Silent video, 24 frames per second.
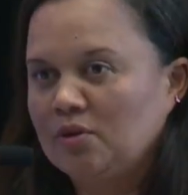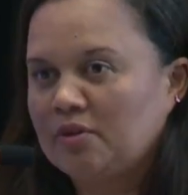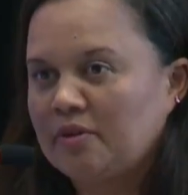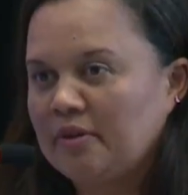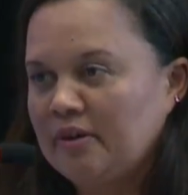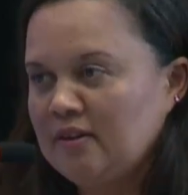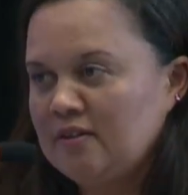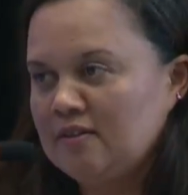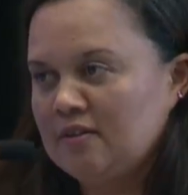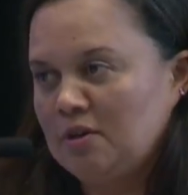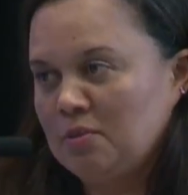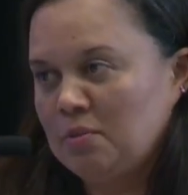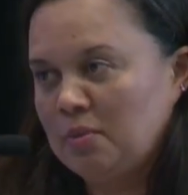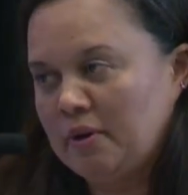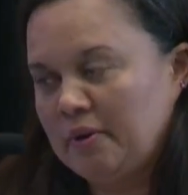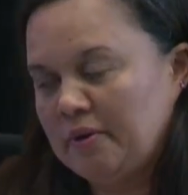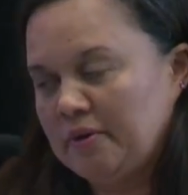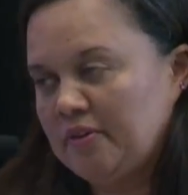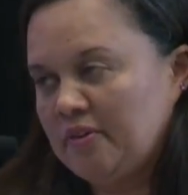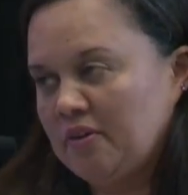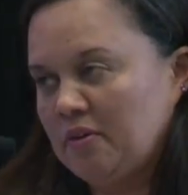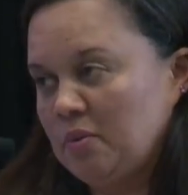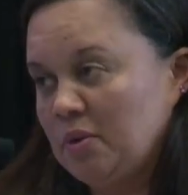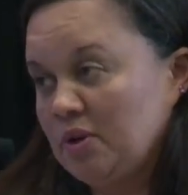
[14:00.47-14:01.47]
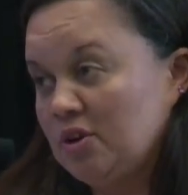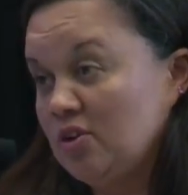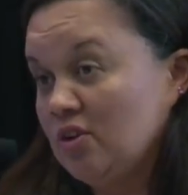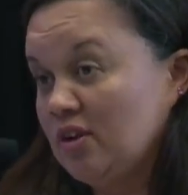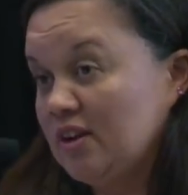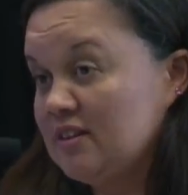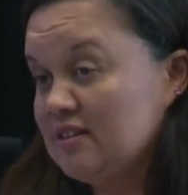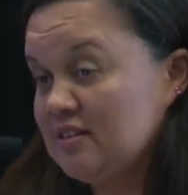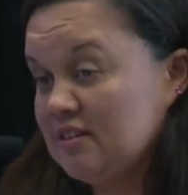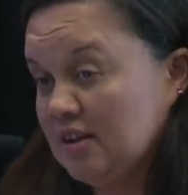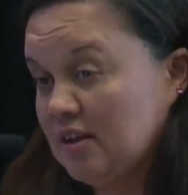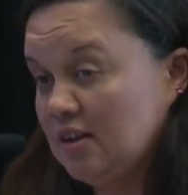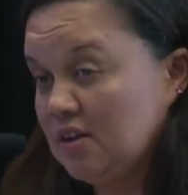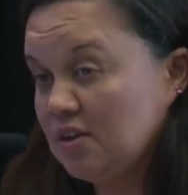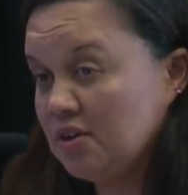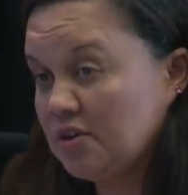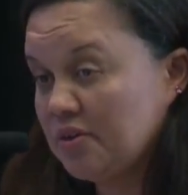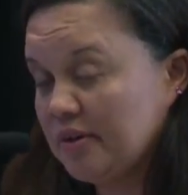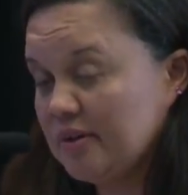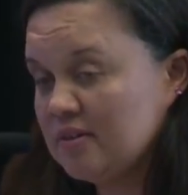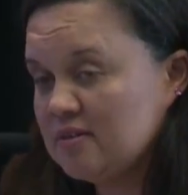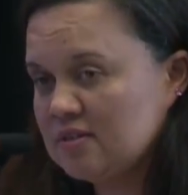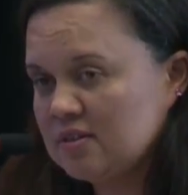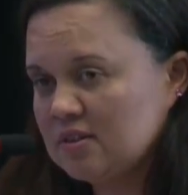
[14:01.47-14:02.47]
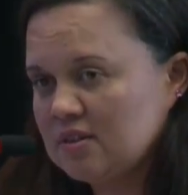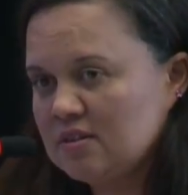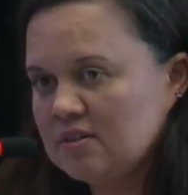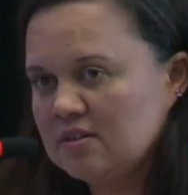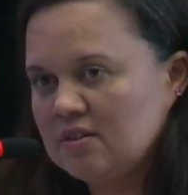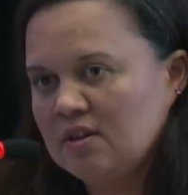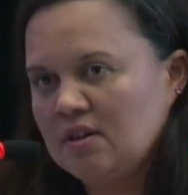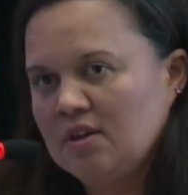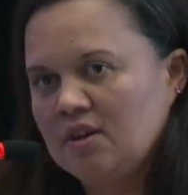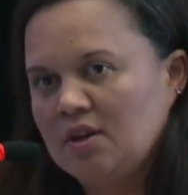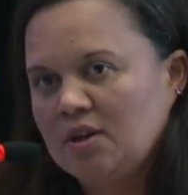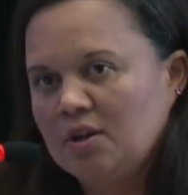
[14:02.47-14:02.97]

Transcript: grease laboratory. We do not sell greases,